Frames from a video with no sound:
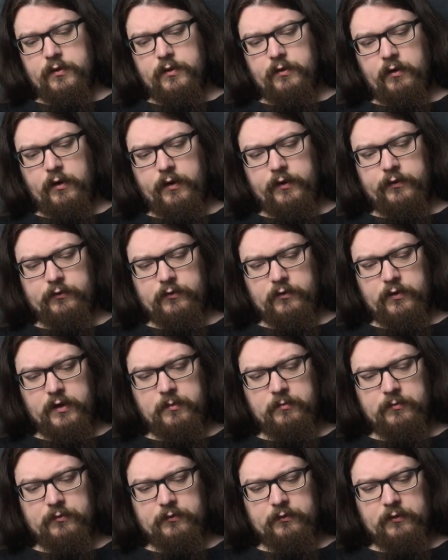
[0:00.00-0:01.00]
ice
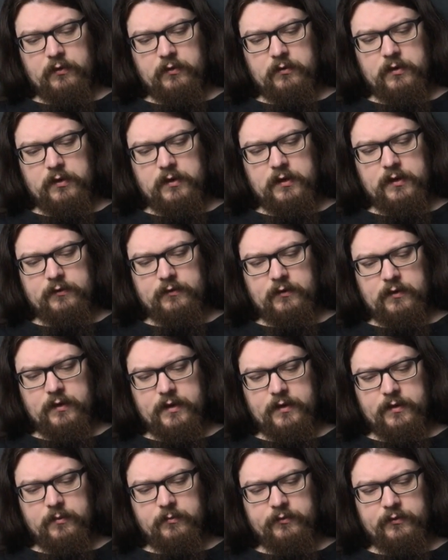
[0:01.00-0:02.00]
creams, so you need to
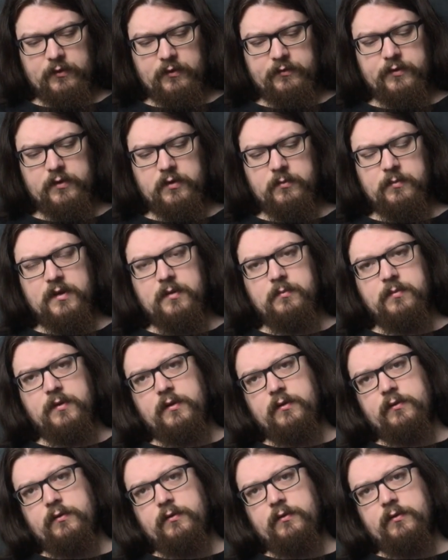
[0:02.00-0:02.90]
let them soften a bit because